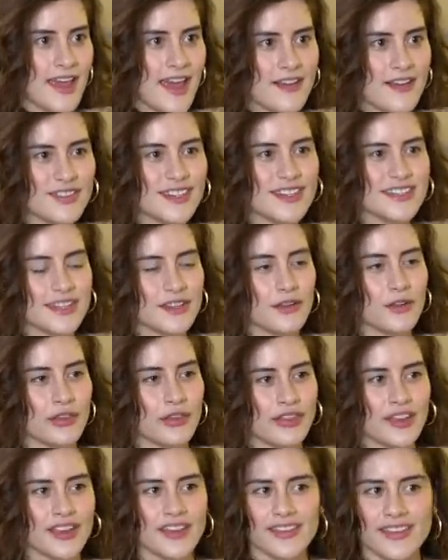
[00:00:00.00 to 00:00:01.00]
every single
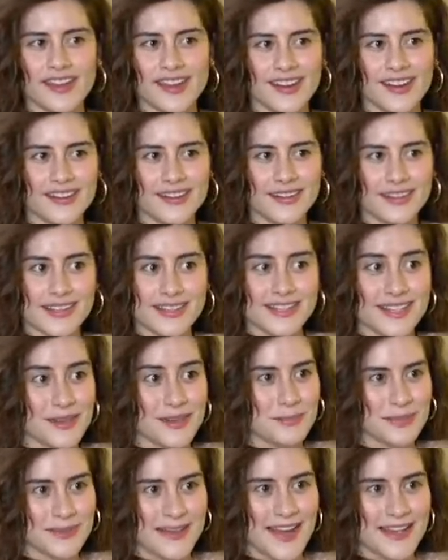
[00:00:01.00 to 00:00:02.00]
thing in there is
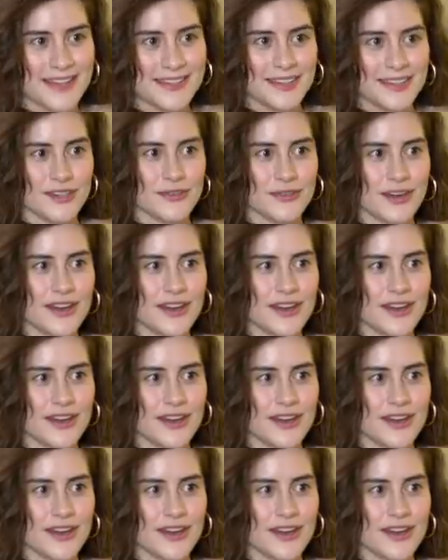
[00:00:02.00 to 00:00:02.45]
in plastic,